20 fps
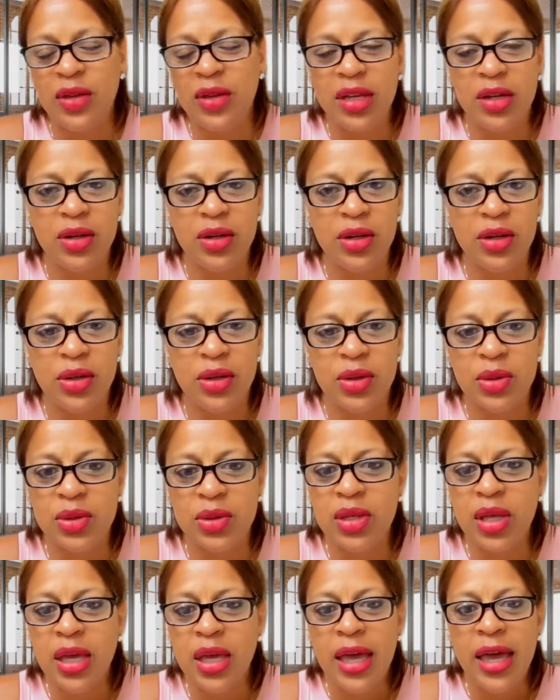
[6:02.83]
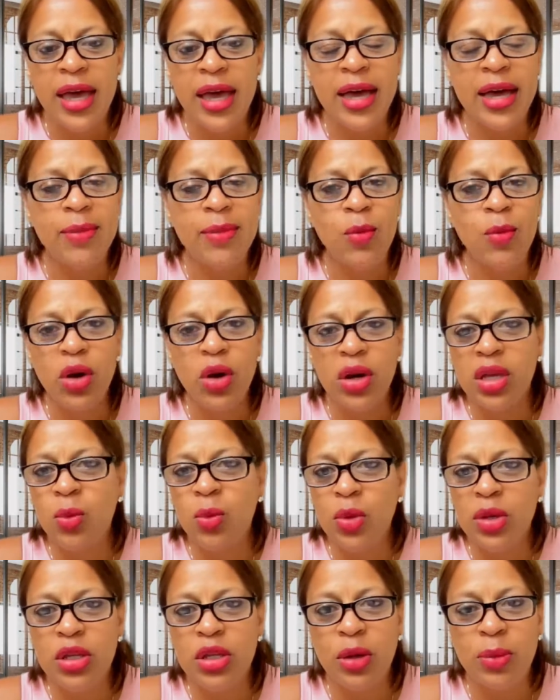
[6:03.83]
vendors, working
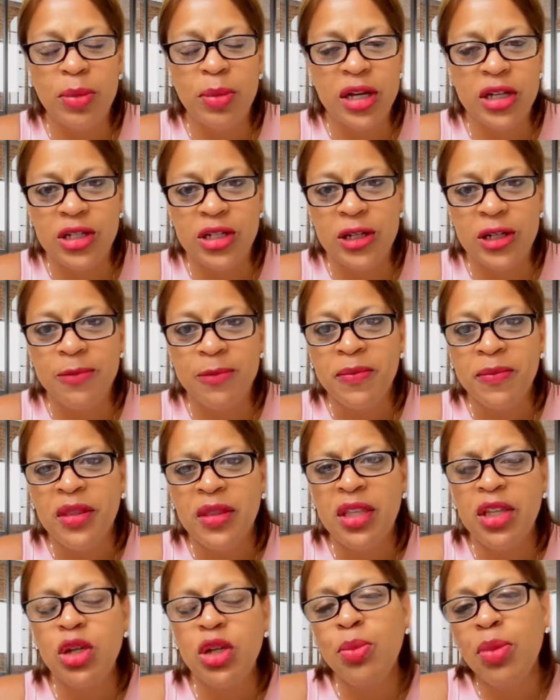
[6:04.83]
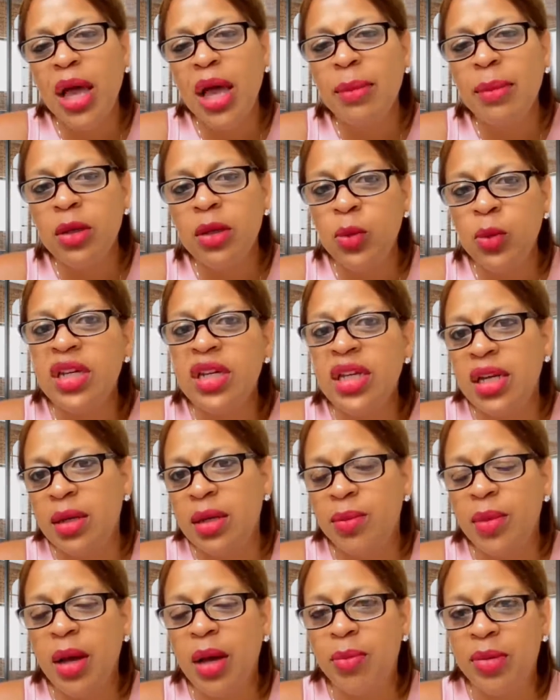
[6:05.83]
with your budget, then you probably would need
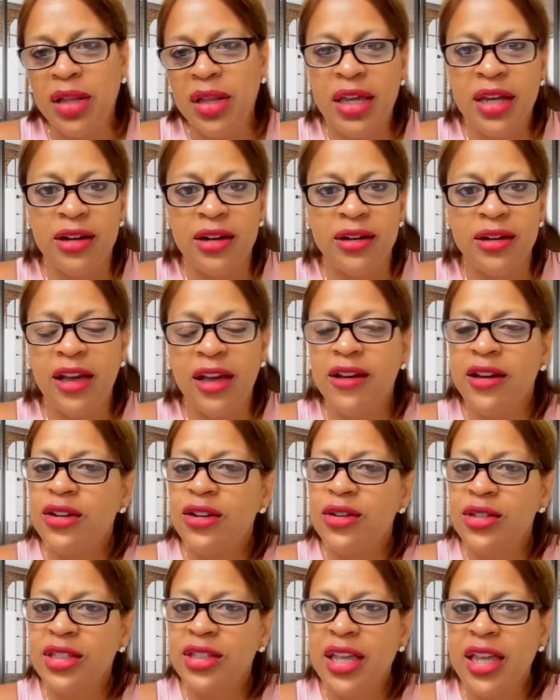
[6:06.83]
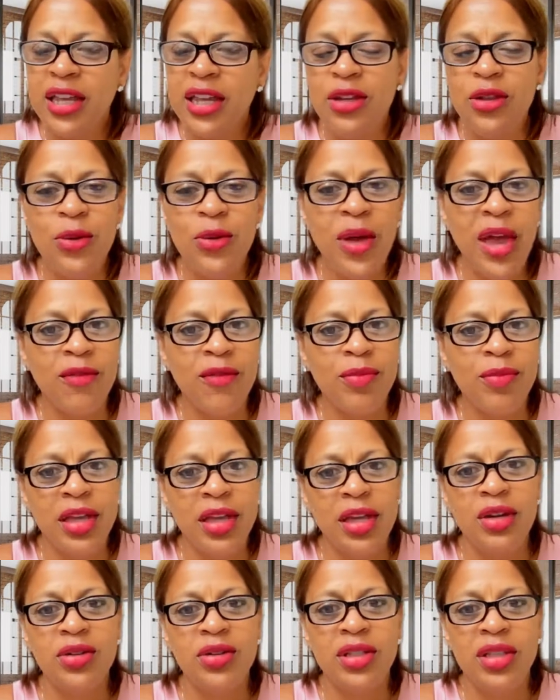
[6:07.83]
a planner. Now, understand you have
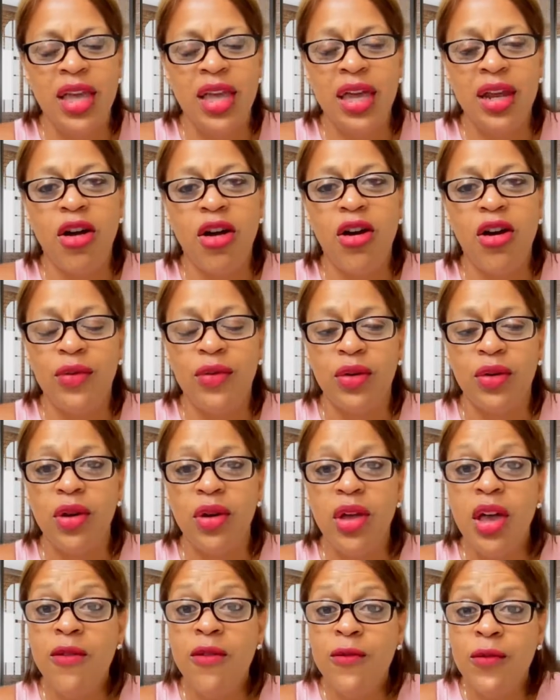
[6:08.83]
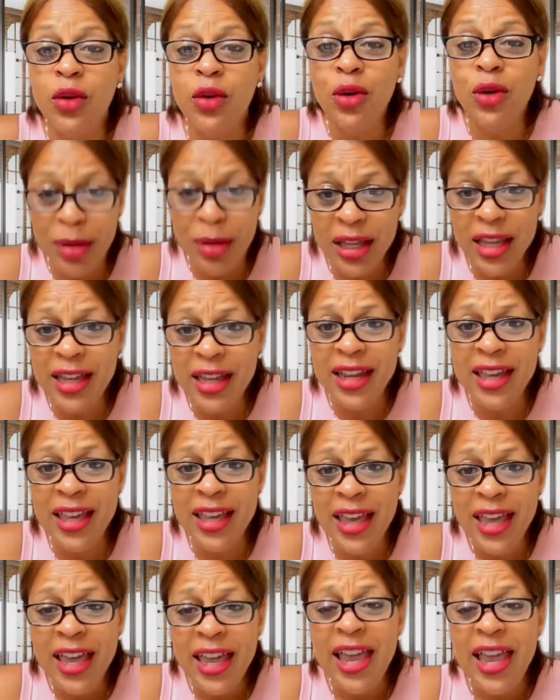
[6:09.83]
planners that offer full
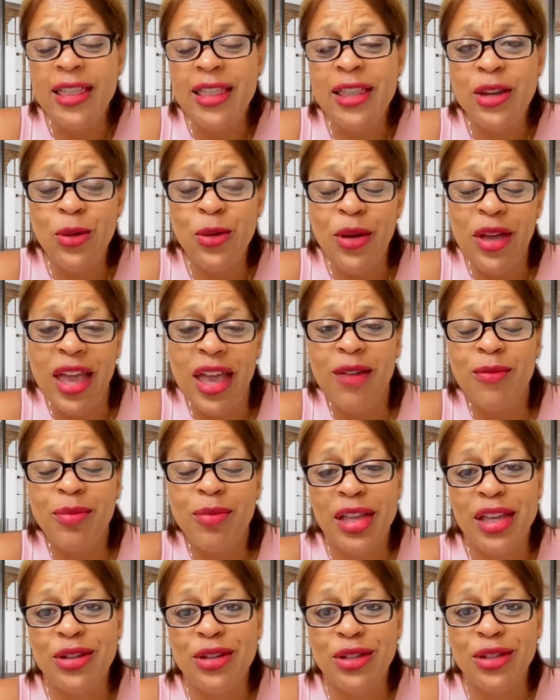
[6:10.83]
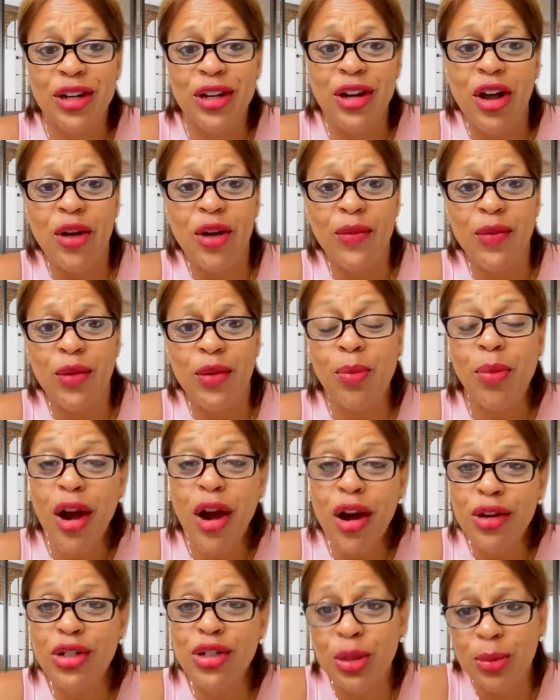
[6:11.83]
planning, and then you have planners that offer
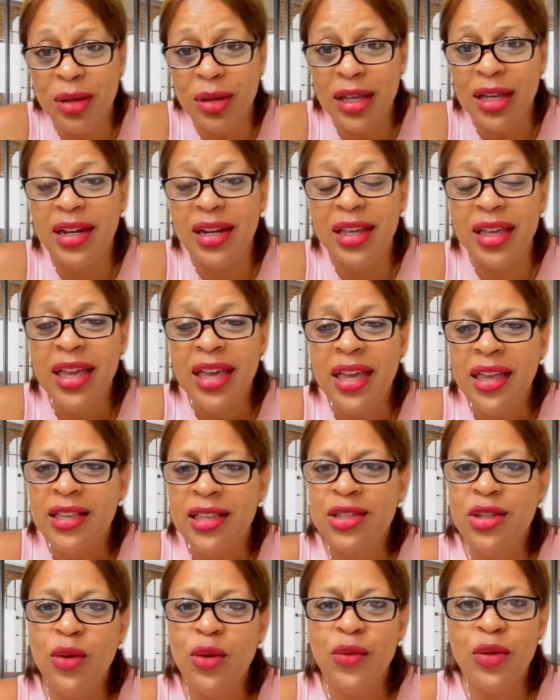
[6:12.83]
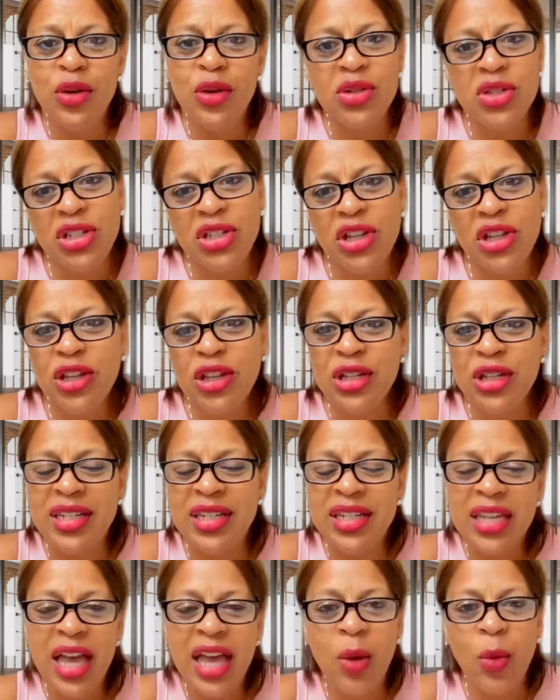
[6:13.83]
partial planning. So if you're still a
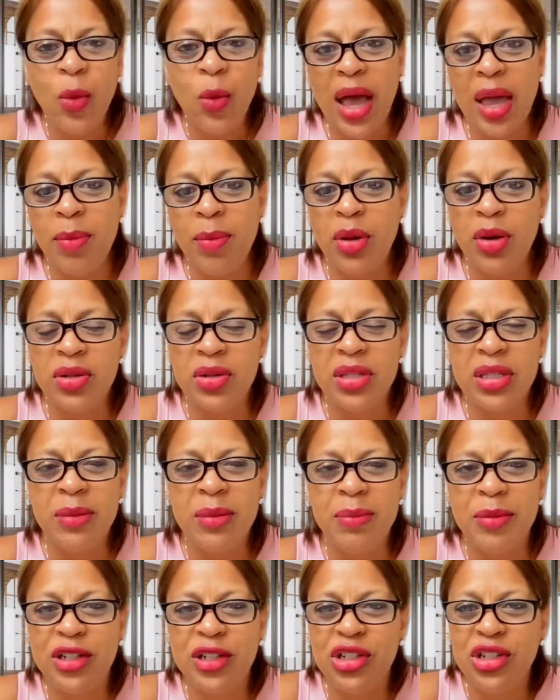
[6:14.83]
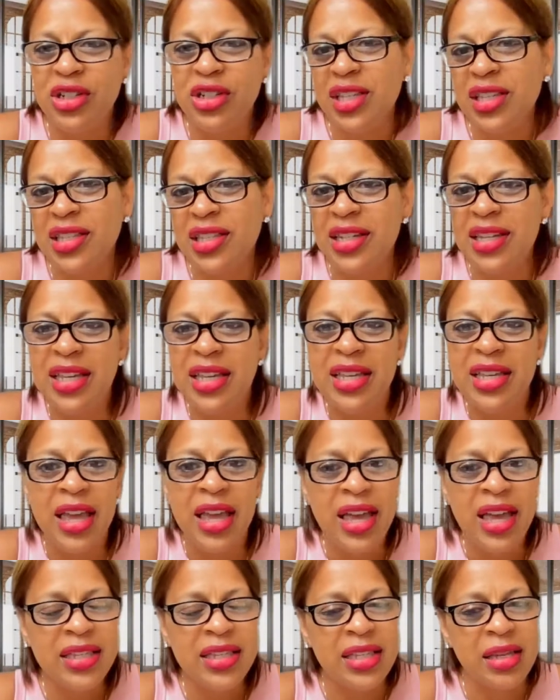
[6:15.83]
DIY person, but you just need
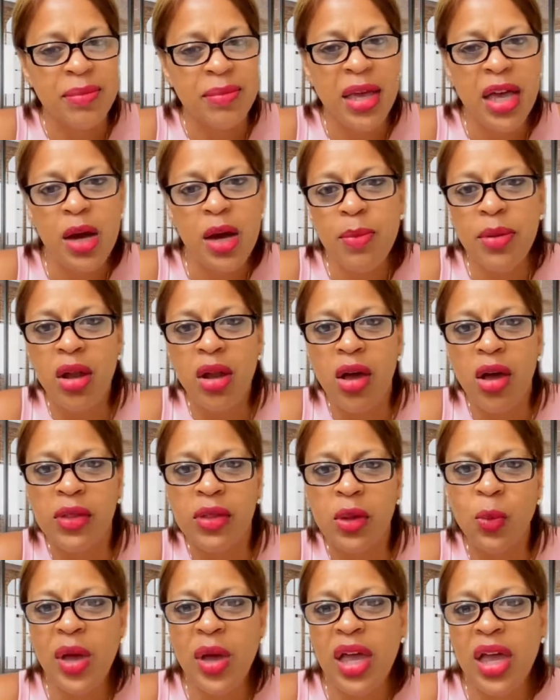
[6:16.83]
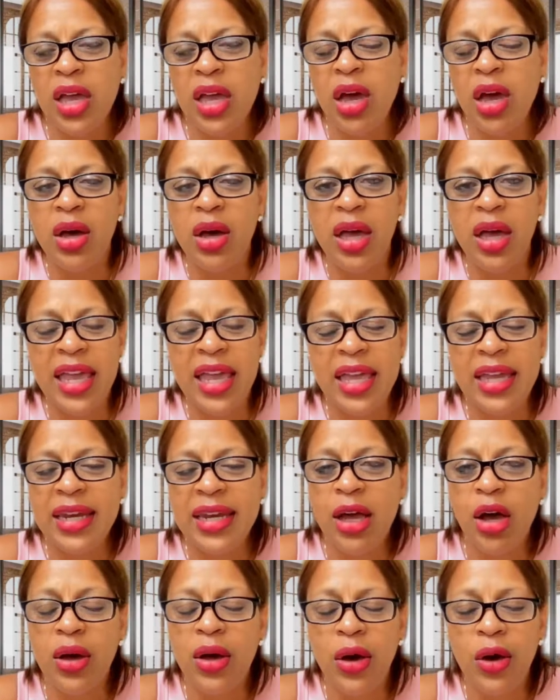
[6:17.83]
some help along the way, hand
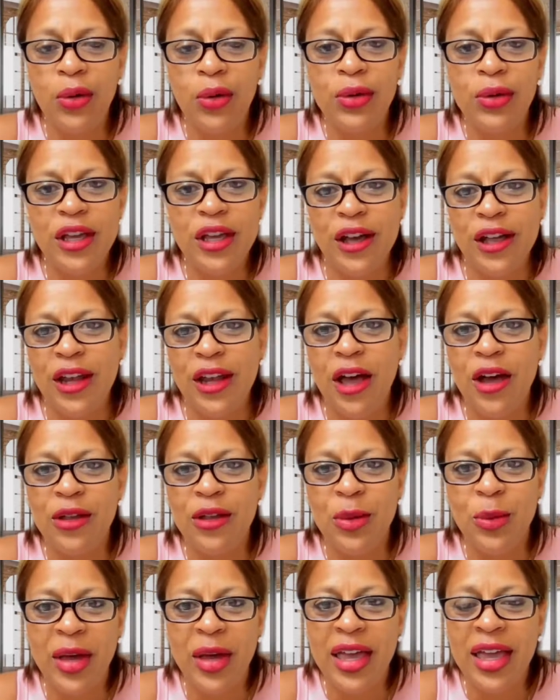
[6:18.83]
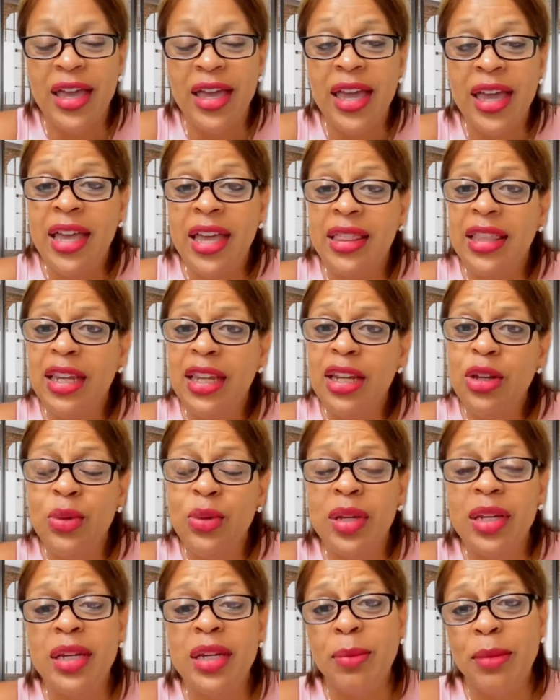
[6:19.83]
holding along the way, then you
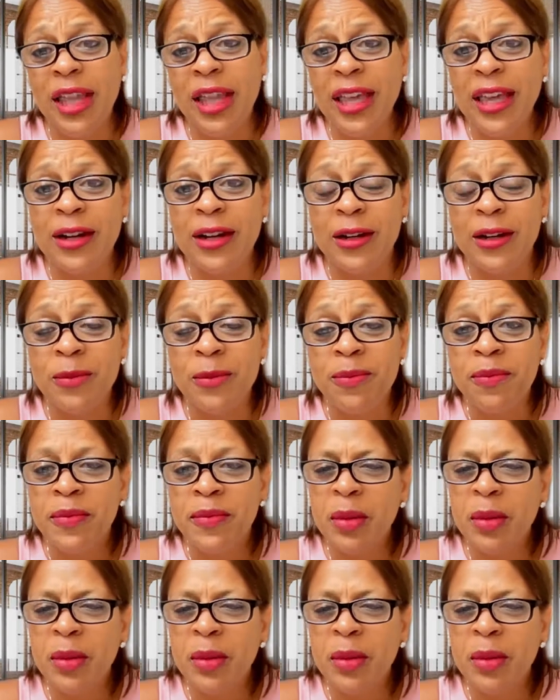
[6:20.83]
need a planner.